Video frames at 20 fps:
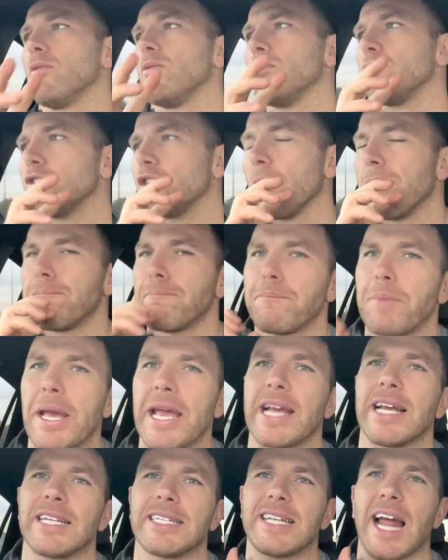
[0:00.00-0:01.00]
the
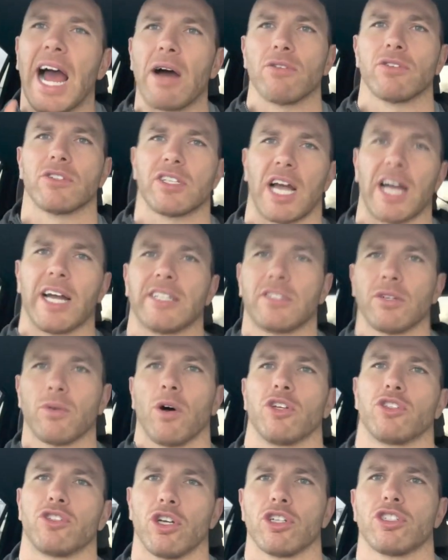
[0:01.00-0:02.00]
big downside to
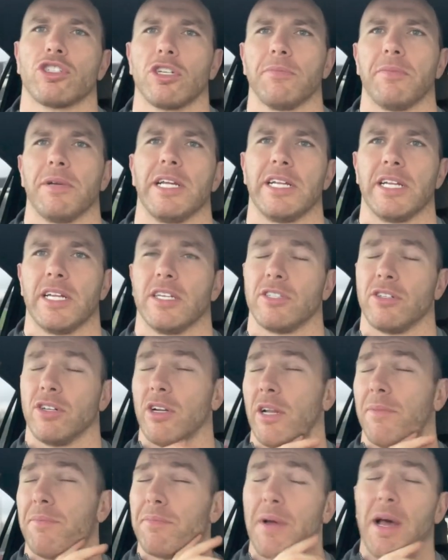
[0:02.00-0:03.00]
what social media has
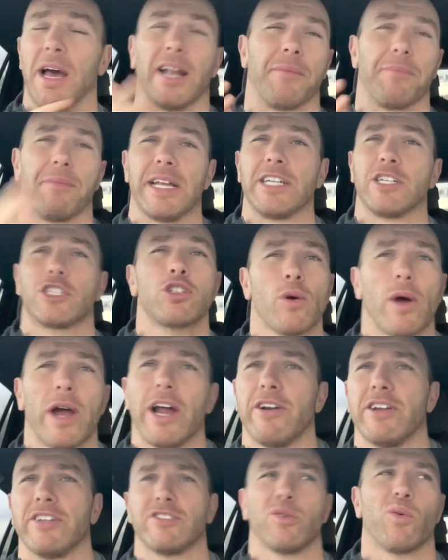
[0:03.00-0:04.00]
done, and I mean Twitter
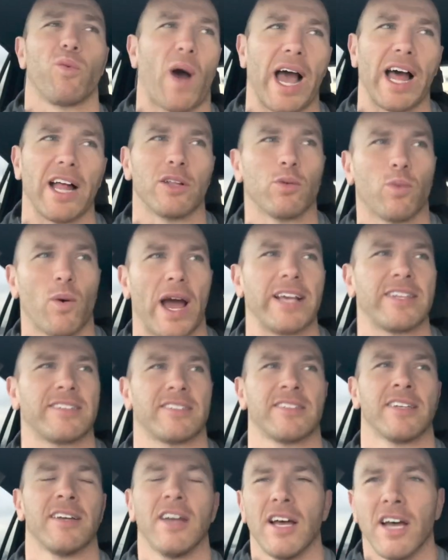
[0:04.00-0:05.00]
is the wild west
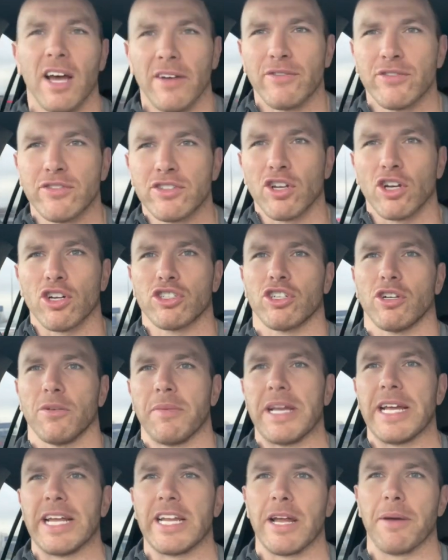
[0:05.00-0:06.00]
of social
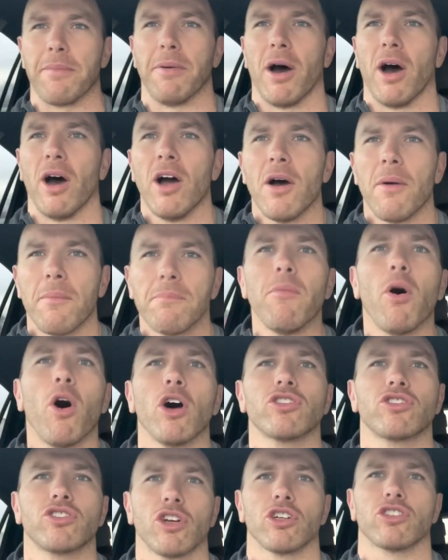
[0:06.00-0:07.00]
media, but
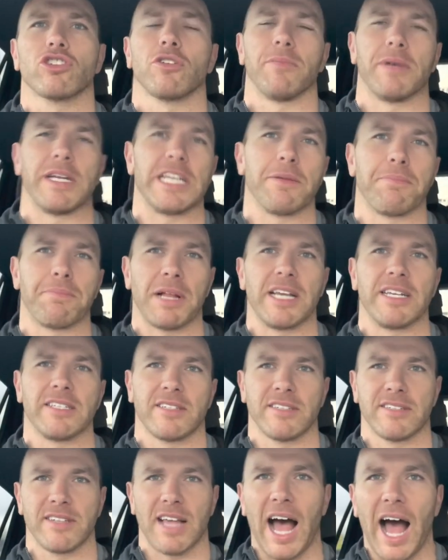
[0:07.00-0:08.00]
most social media
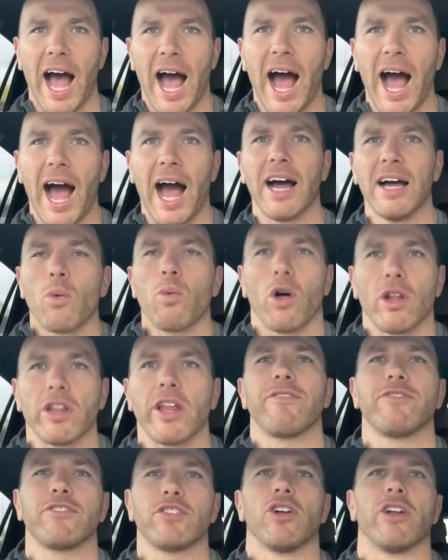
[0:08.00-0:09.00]
places are, what
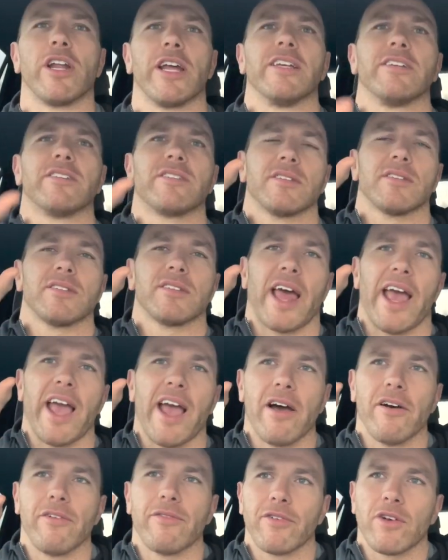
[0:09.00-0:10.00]
they've done is they
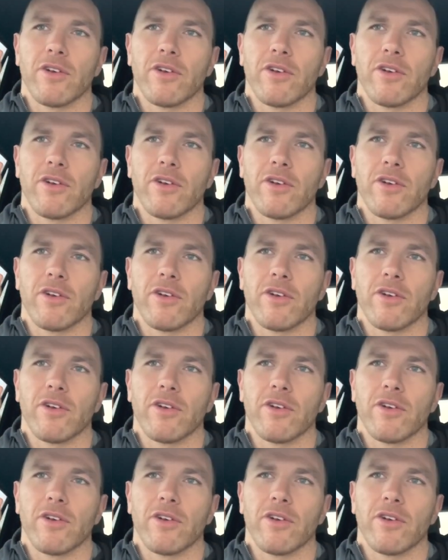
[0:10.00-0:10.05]
have